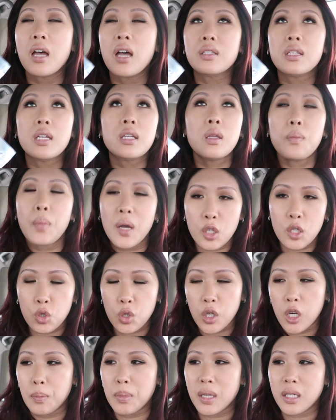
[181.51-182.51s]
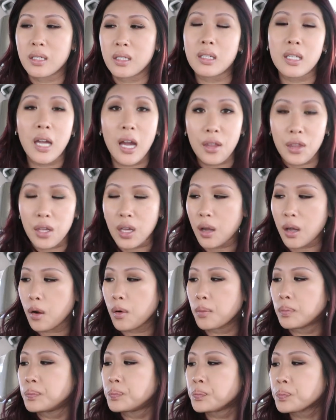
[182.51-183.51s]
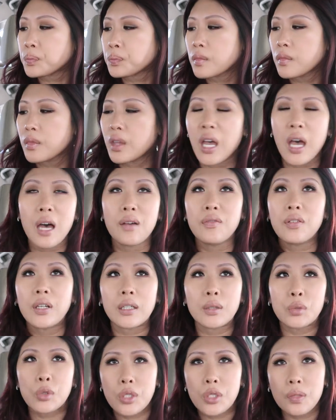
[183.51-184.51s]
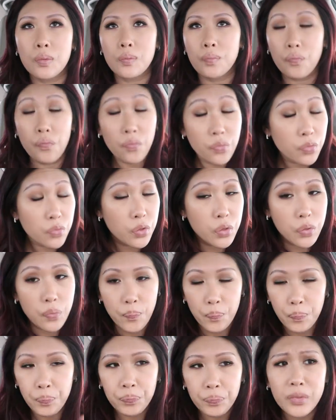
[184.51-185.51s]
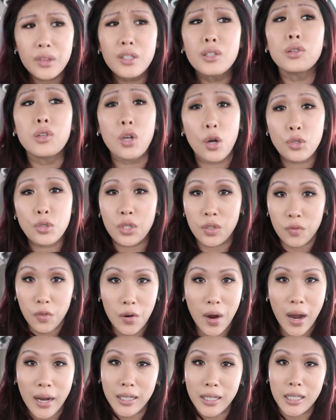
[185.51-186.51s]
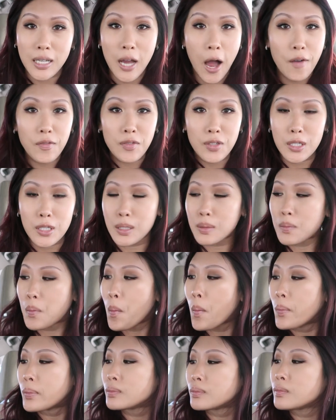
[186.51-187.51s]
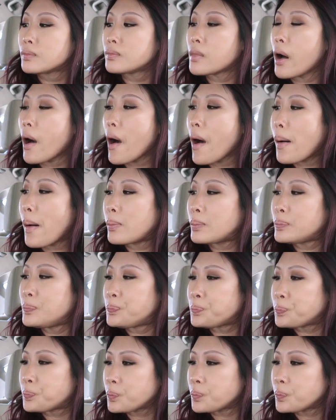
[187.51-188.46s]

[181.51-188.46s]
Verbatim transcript: has like the best trail mixes, I think. They have like just the largest variety I've seen. Um,